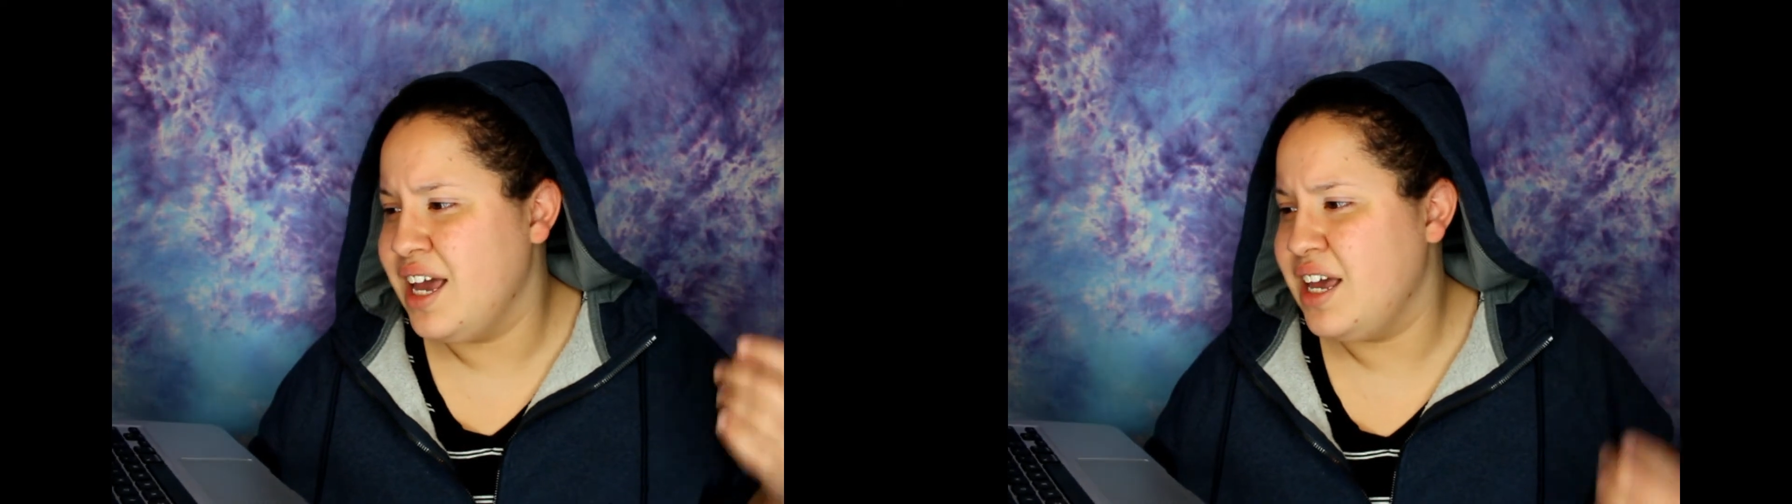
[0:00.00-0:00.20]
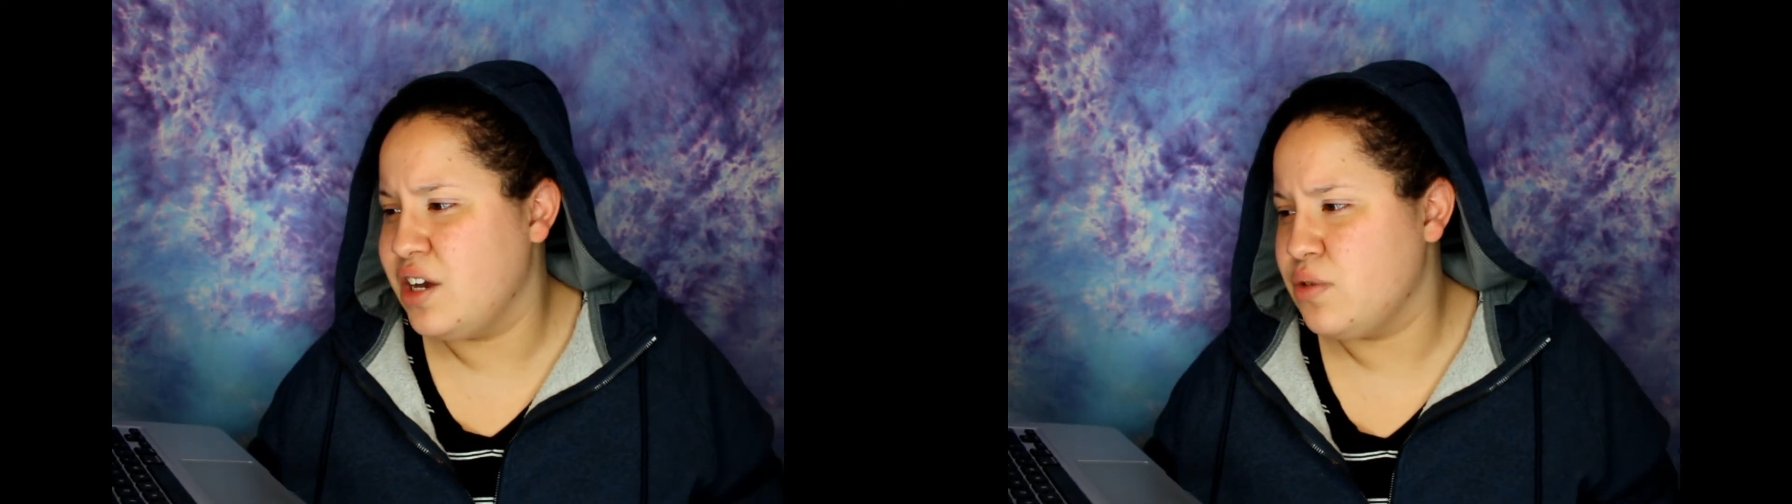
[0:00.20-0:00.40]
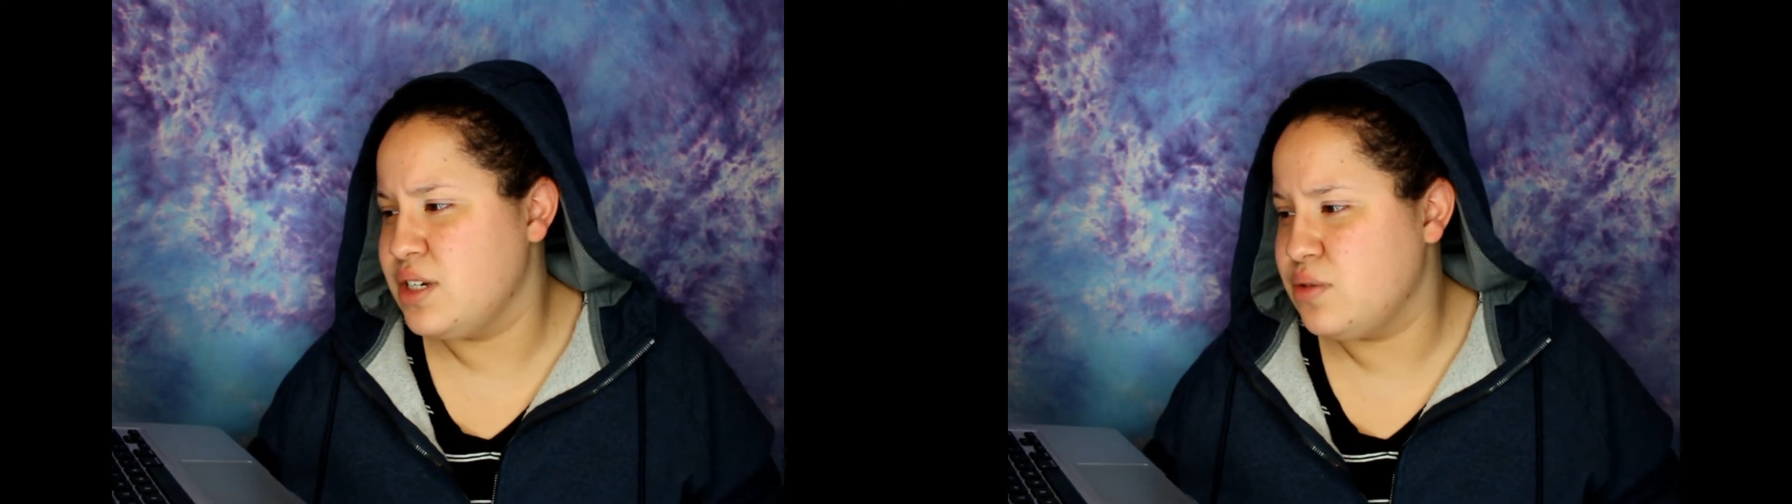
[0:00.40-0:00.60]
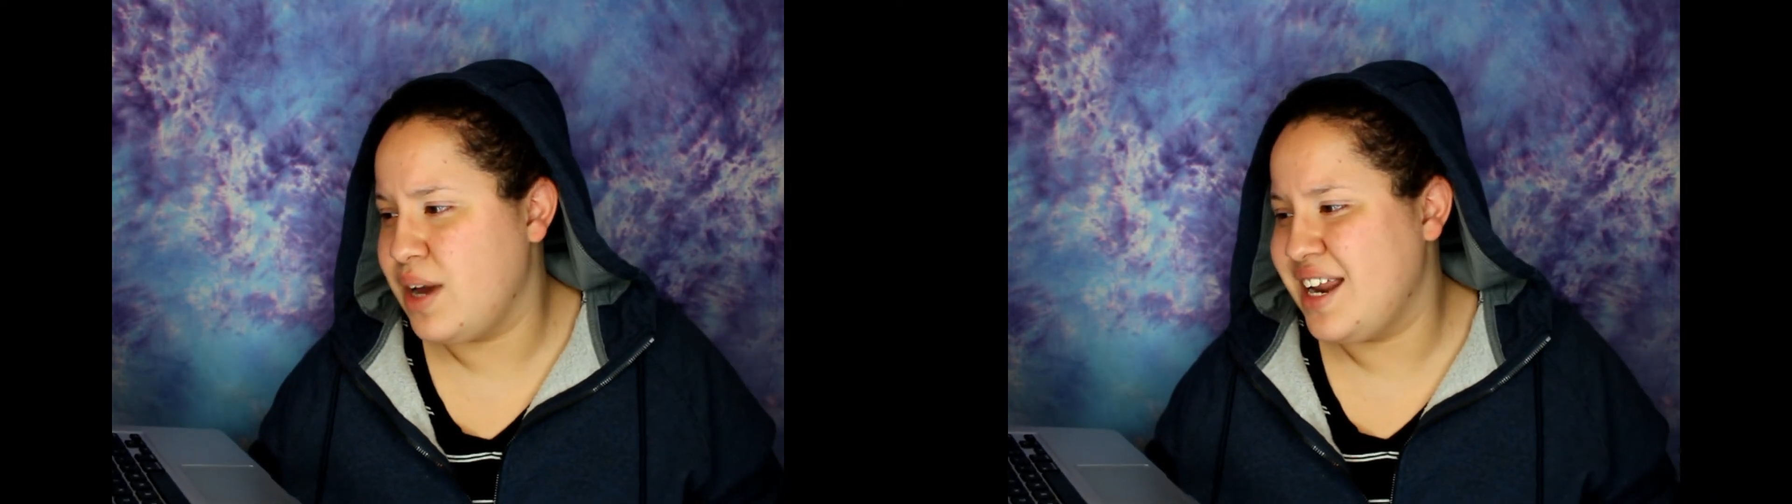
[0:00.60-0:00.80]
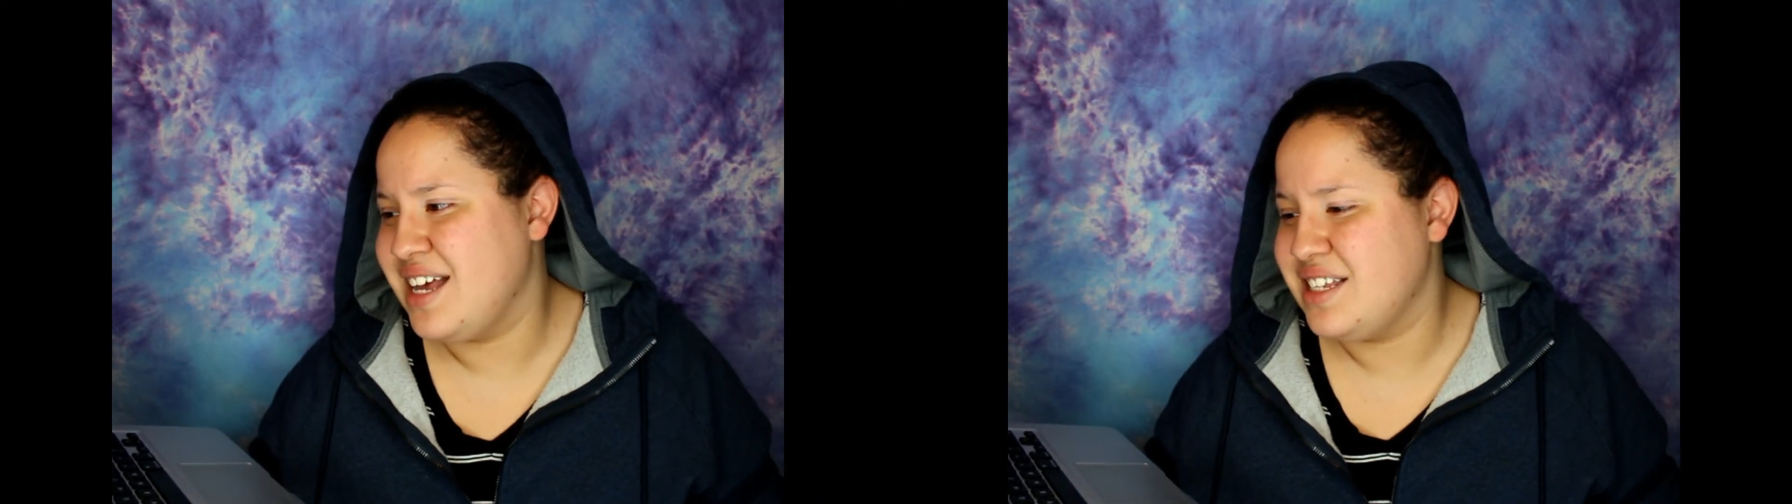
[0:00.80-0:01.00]
increased
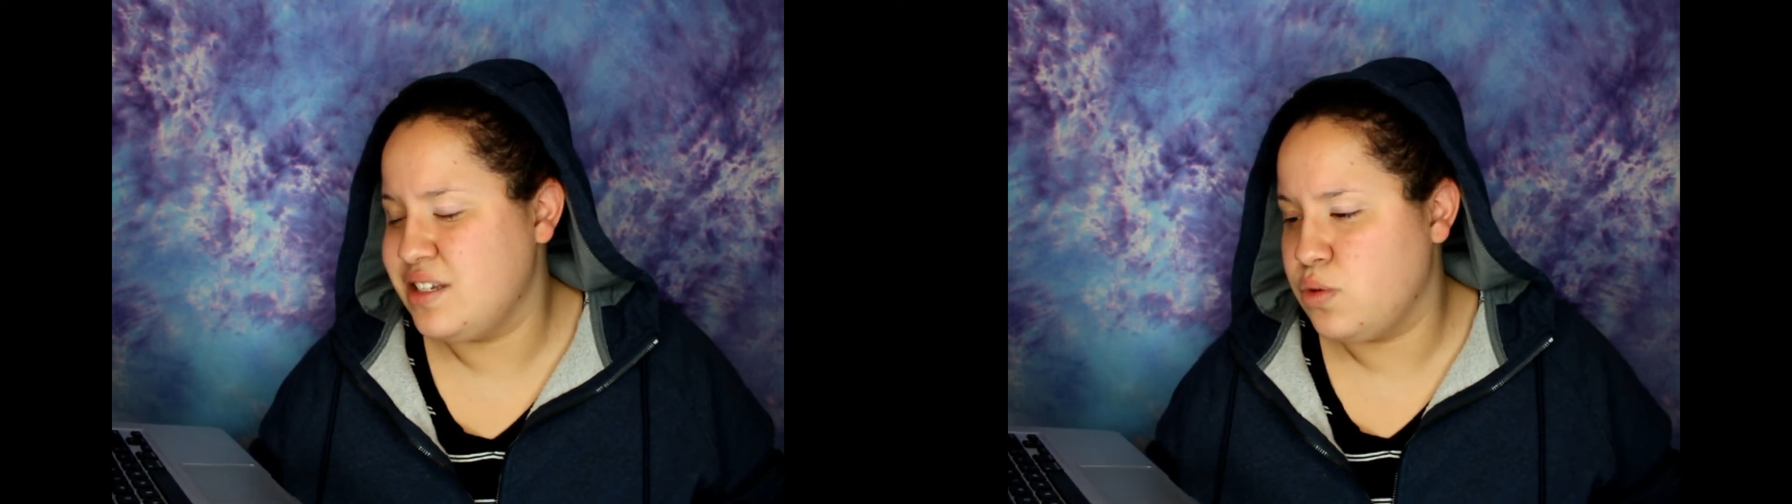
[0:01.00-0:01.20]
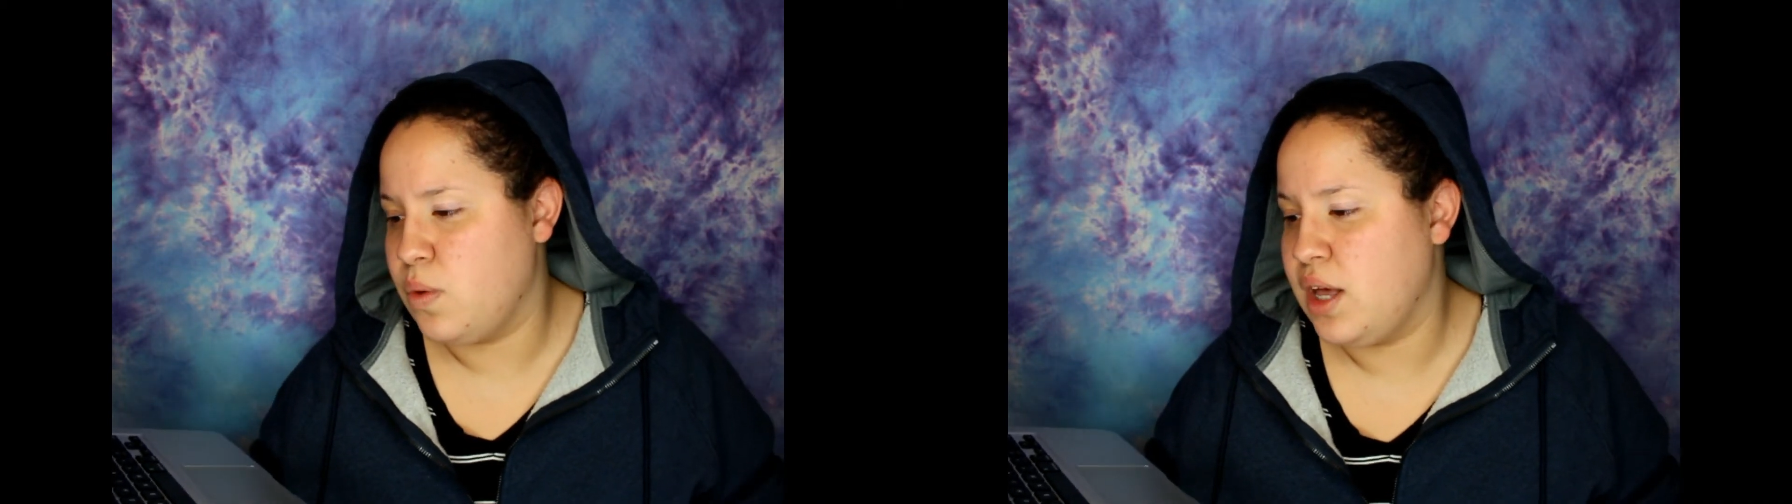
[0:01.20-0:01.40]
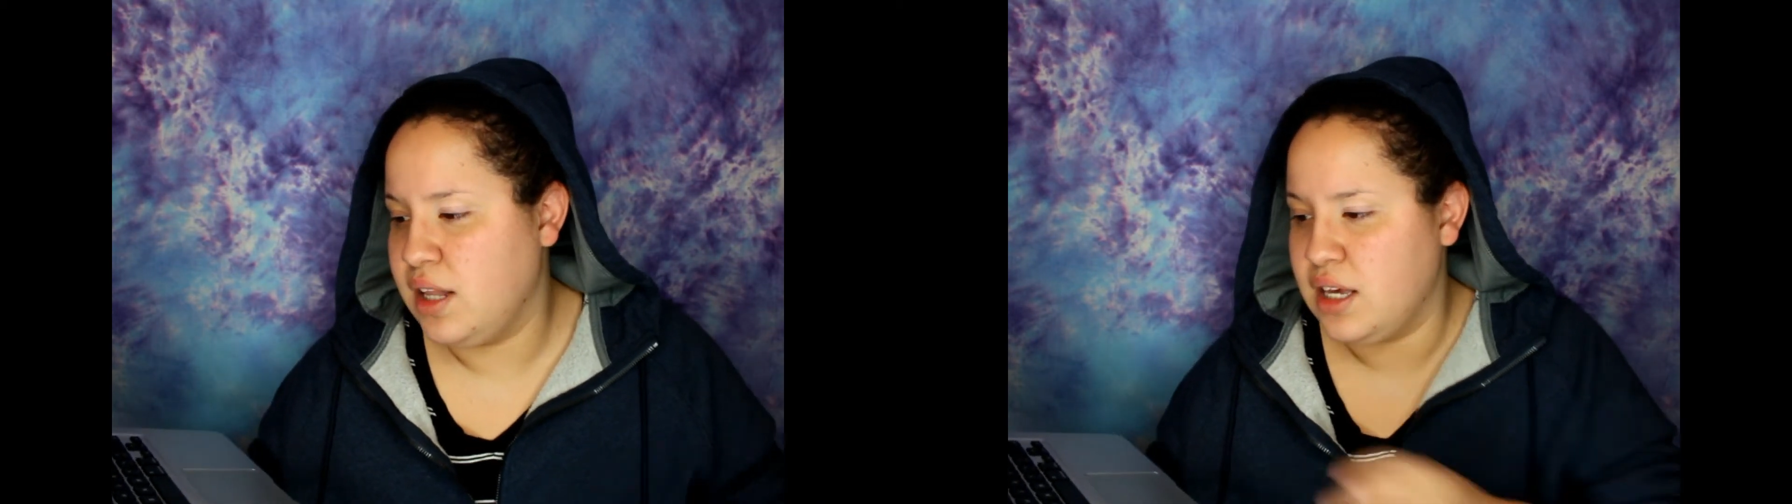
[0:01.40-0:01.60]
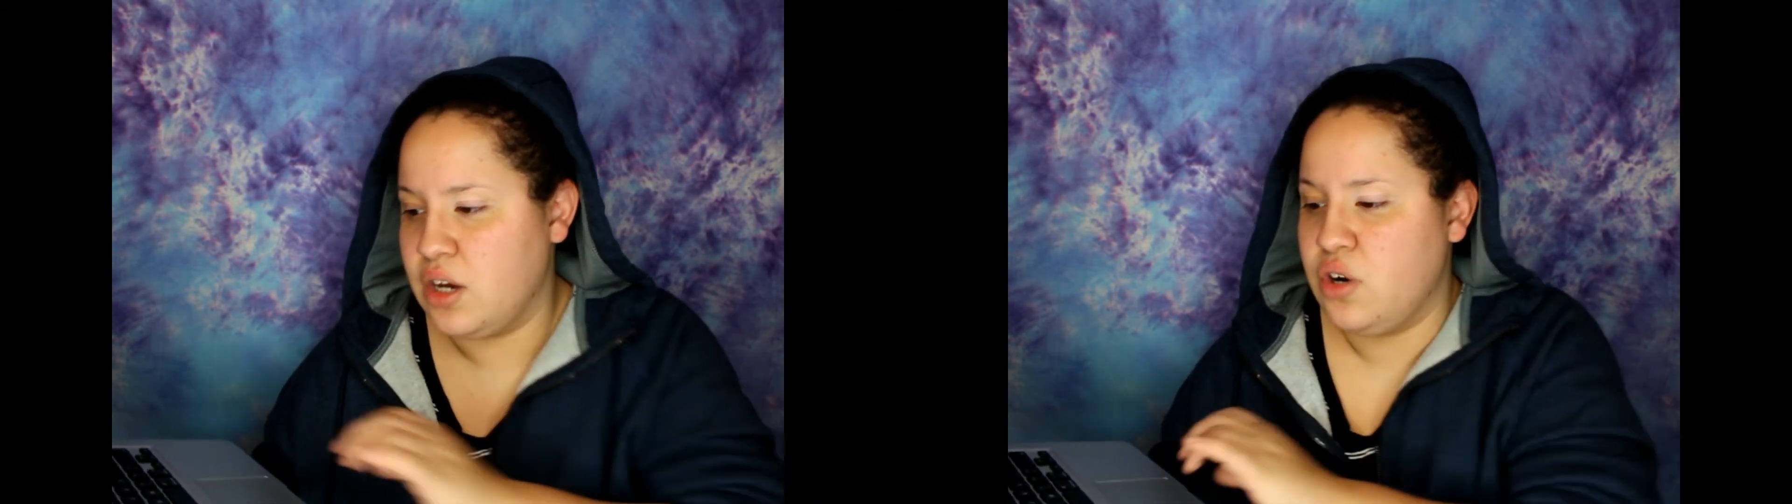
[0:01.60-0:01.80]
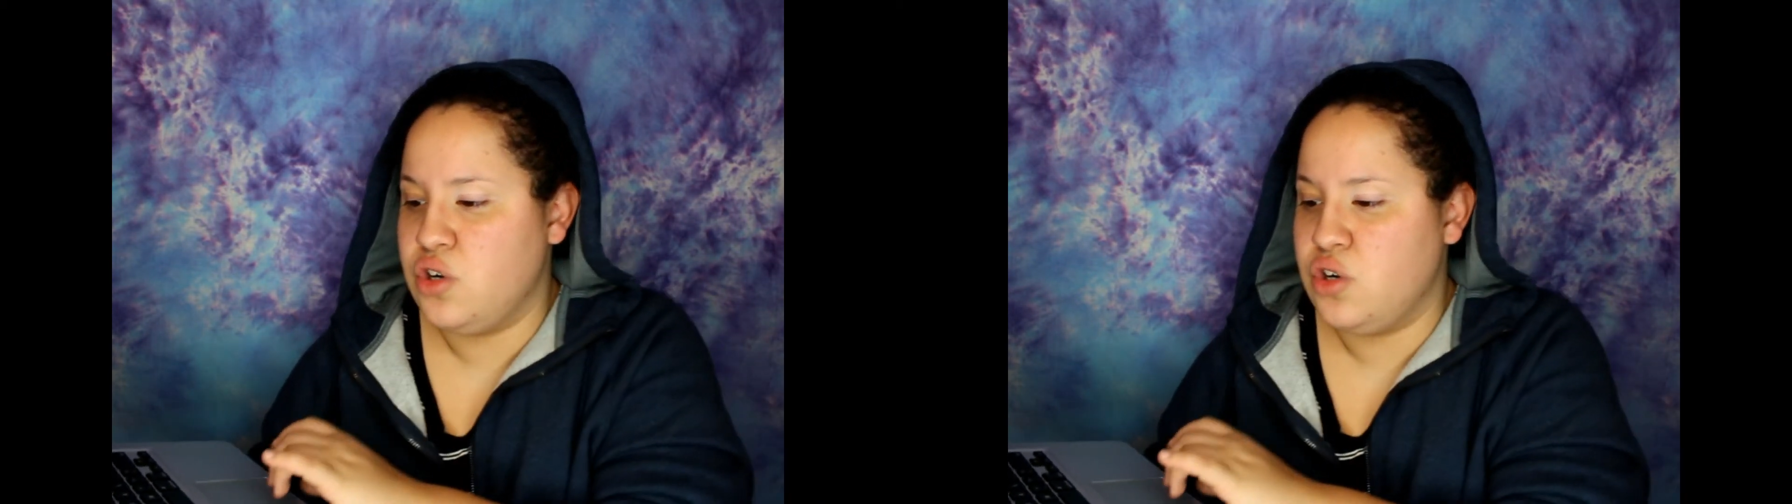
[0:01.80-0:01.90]
redness, swelling,